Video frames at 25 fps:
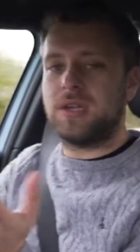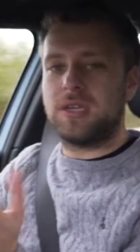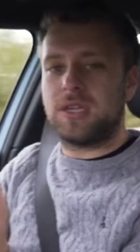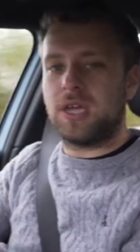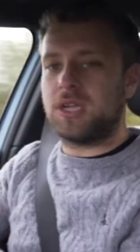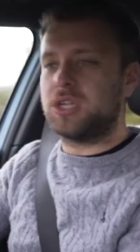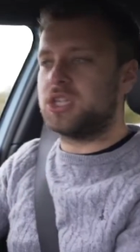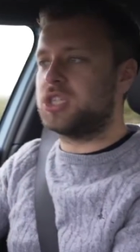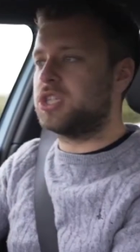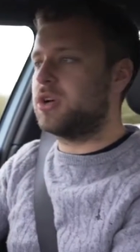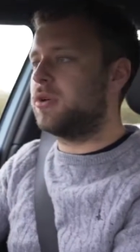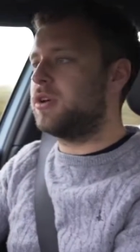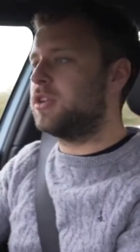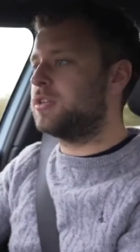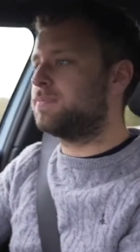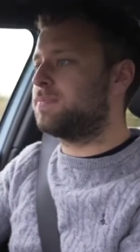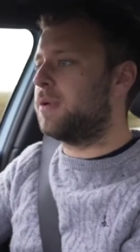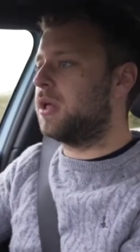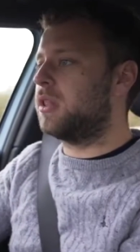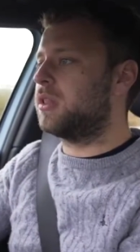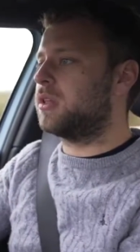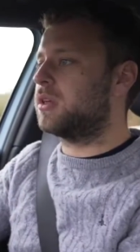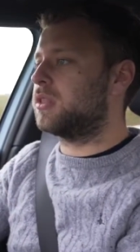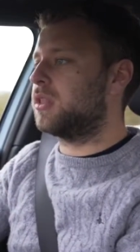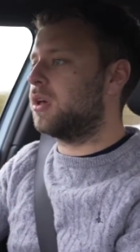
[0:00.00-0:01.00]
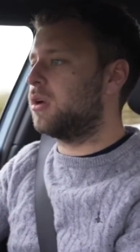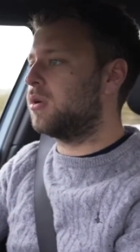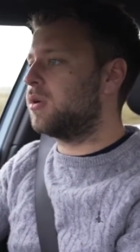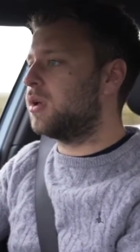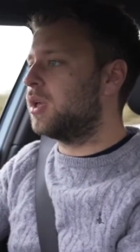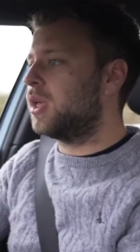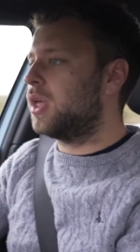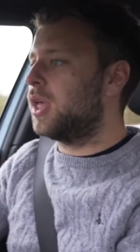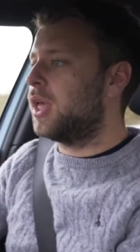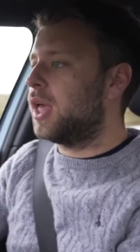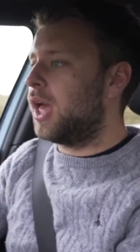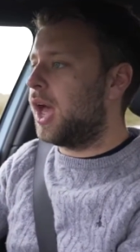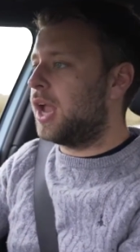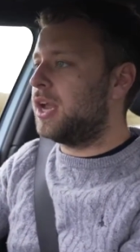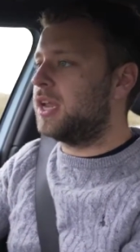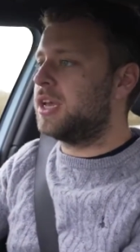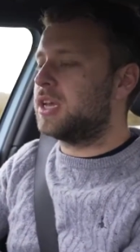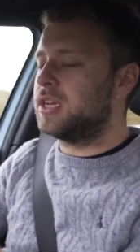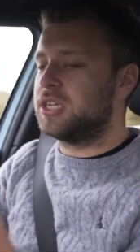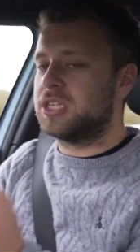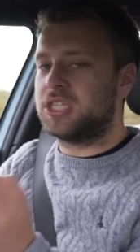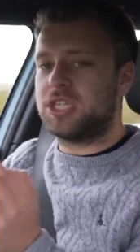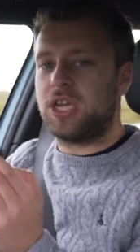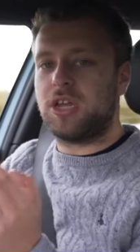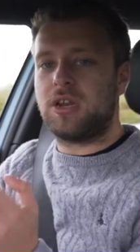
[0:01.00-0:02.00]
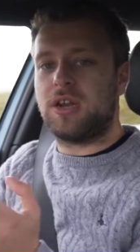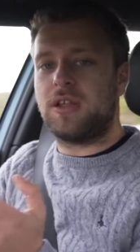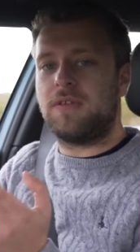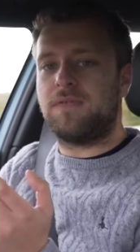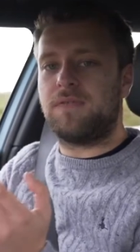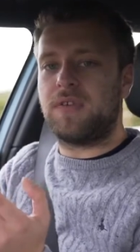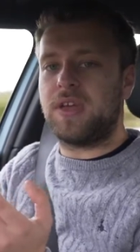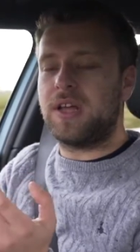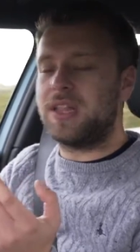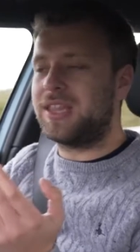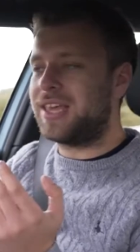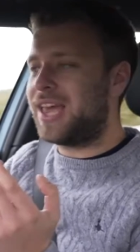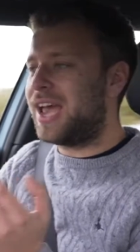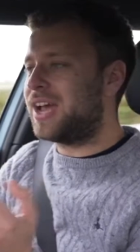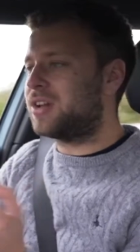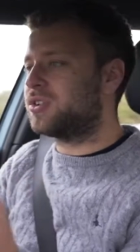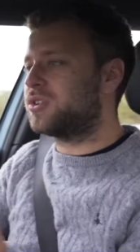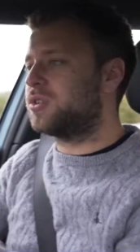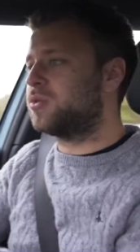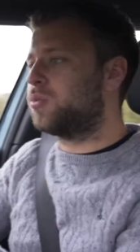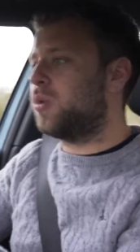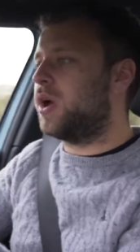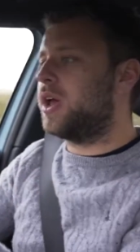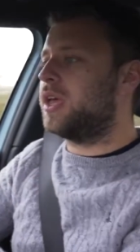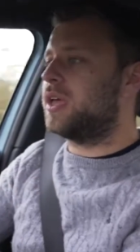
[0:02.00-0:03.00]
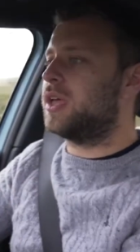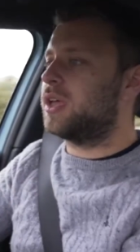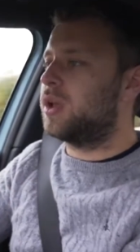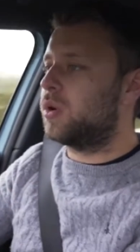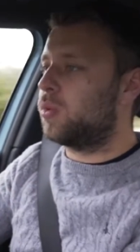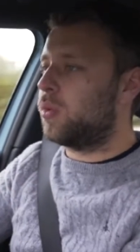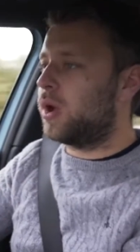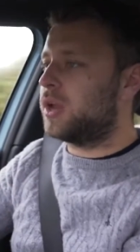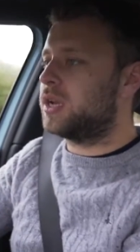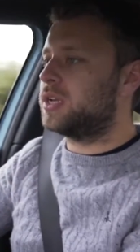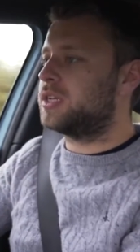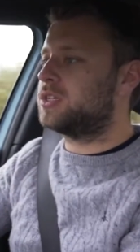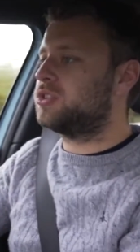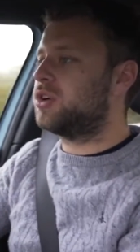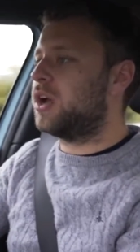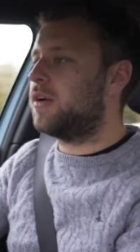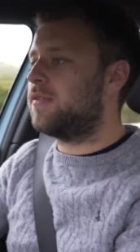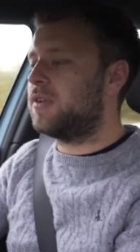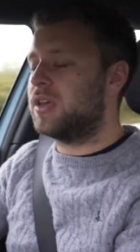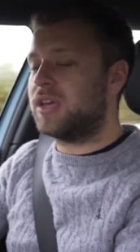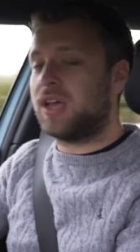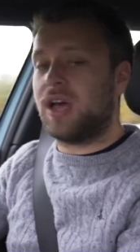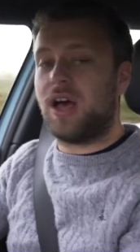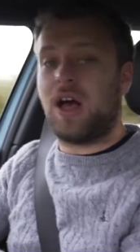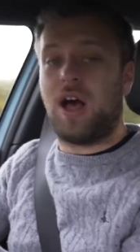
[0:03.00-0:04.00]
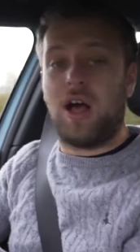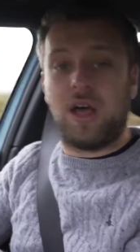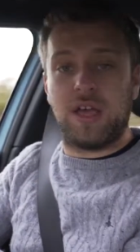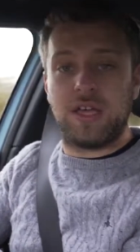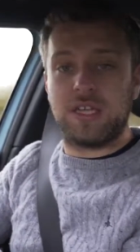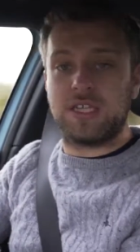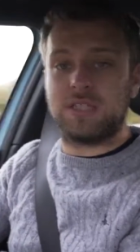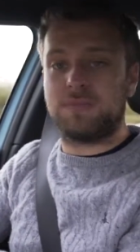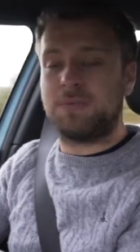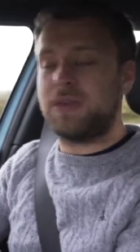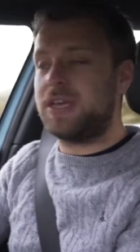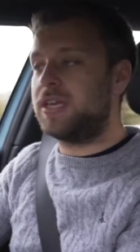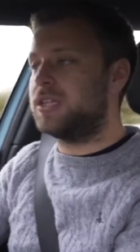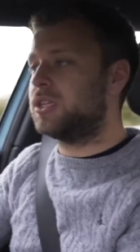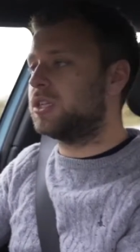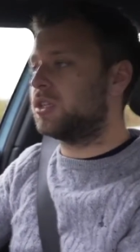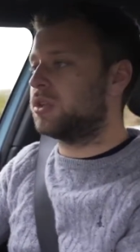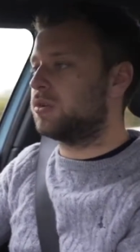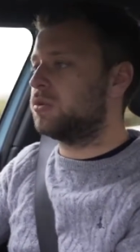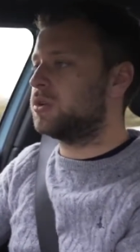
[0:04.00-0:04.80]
does show its bulk though, and you can certainly feel the extra weight when travelling at higher speeds through